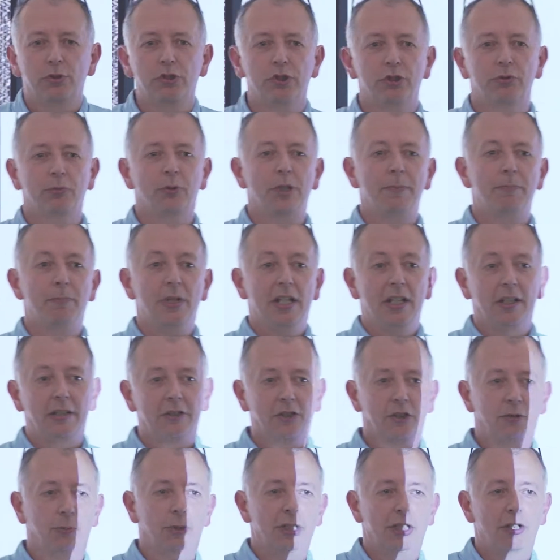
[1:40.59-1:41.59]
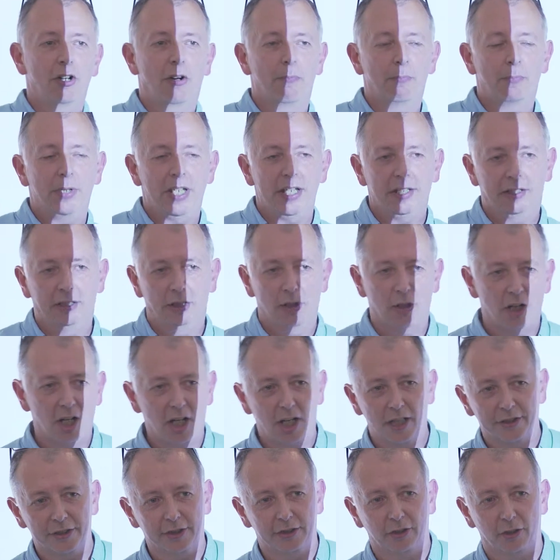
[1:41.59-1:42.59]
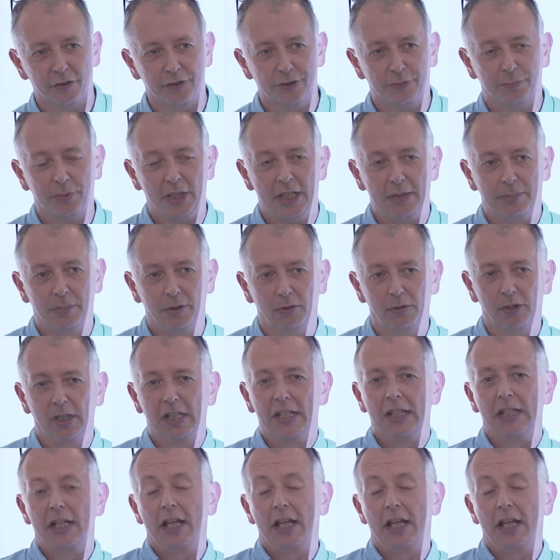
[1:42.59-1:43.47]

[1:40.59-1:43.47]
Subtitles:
should we bid, should we not bid, asked lots of people.